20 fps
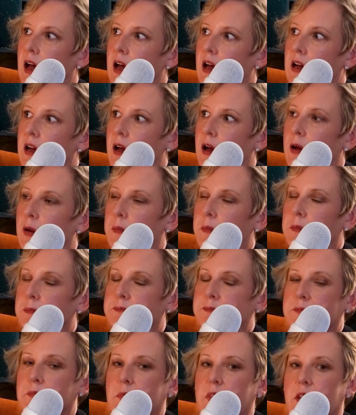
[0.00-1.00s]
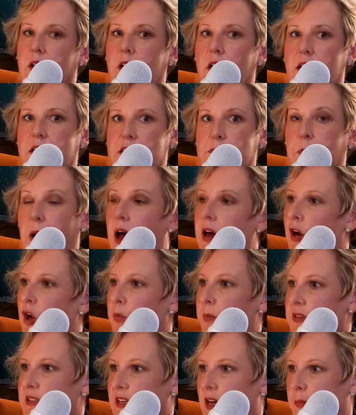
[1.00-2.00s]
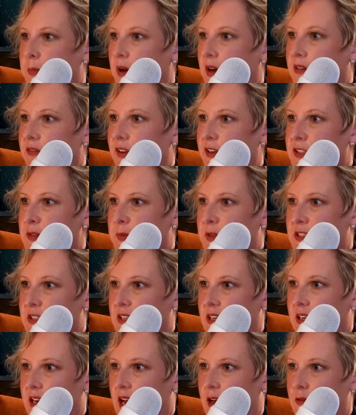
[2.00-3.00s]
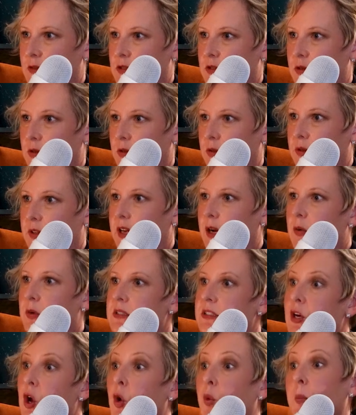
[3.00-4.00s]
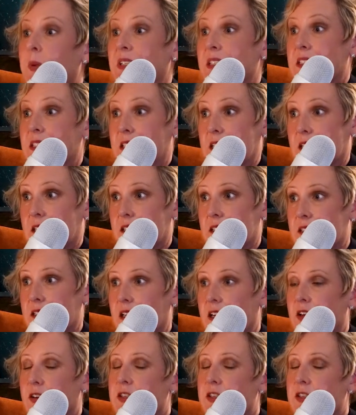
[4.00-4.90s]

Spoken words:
um, a spot opened up on Fellsmere City Council. There was an open seat.